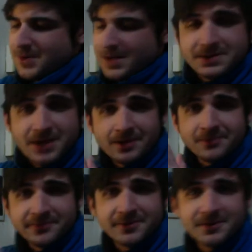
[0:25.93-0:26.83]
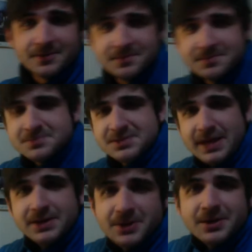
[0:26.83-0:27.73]
Dollar for
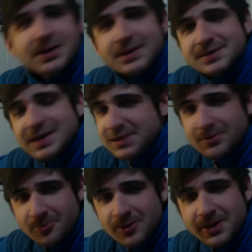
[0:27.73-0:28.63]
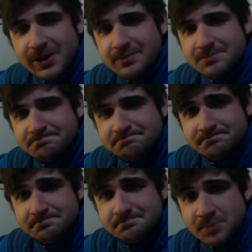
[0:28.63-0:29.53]
10 cookies. That's a really
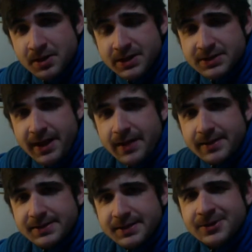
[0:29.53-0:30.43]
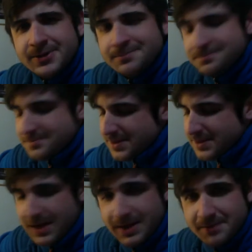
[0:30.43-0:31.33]
pretty solid deal.
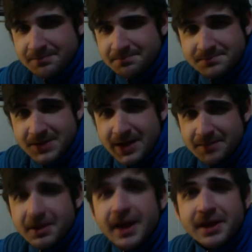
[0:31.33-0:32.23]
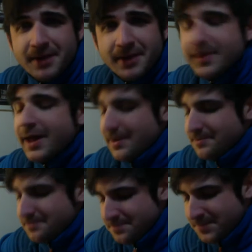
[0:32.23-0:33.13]
Can't com can't complain about that.
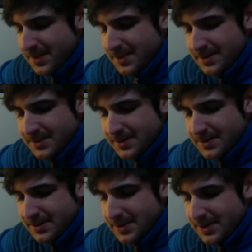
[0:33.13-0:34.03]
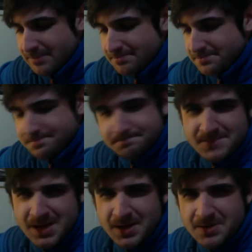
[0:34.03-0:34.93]
Um,
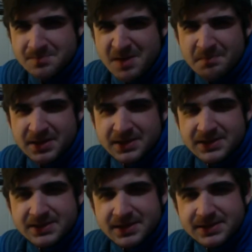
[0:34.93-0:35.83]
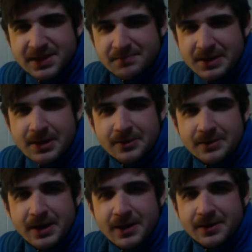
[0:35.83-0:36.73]
you know, I pick these things up here and
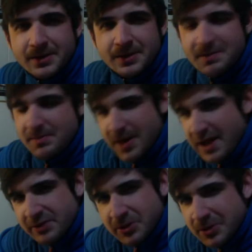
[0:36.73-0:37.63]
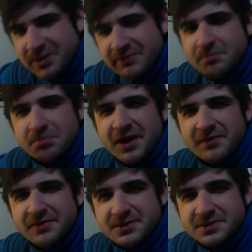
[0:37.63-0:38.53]
there. You know, maybe I'll have a cookie for
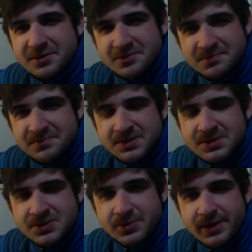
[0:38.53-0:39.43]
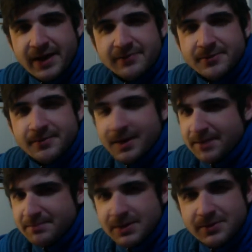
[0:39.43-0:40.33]
breakfast or treat after my
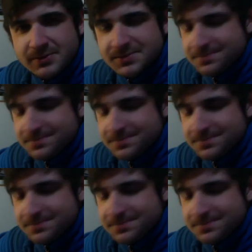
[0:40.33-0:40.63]
meals.